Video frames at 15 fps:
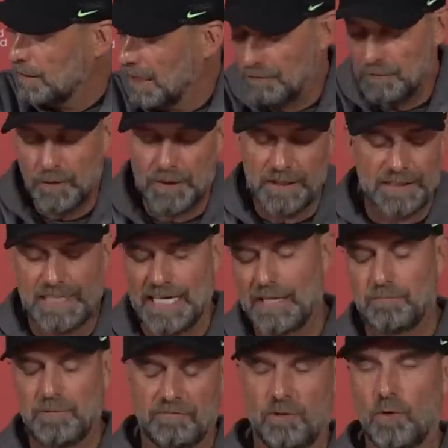Everybody
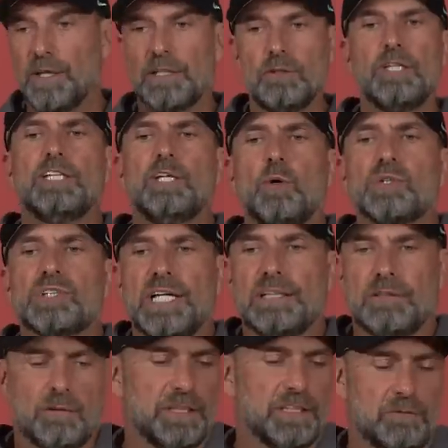said before, and he knows
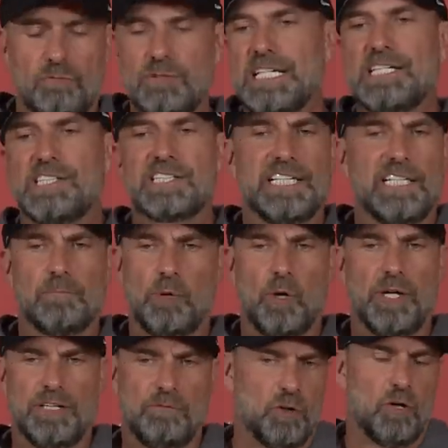that, so he's a really skilled
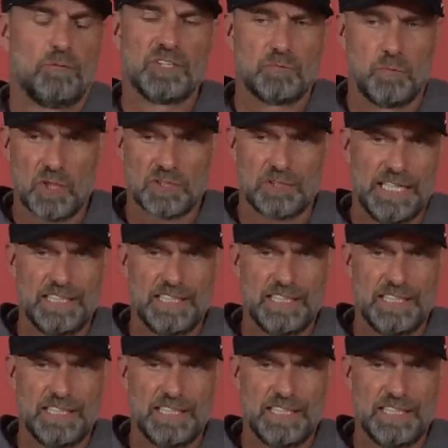boy. He always was.